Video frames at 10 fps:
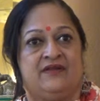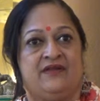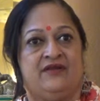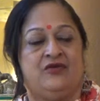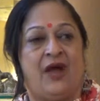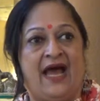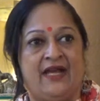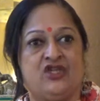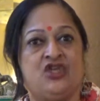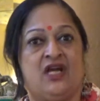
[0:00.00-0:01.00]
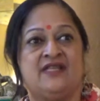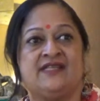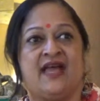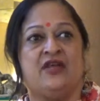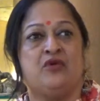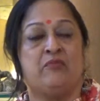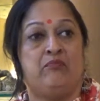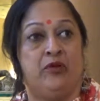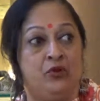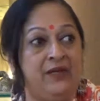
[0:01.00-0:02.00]
you had a chance and you
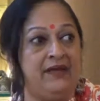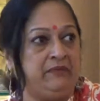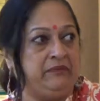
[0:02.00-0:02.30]
blew it.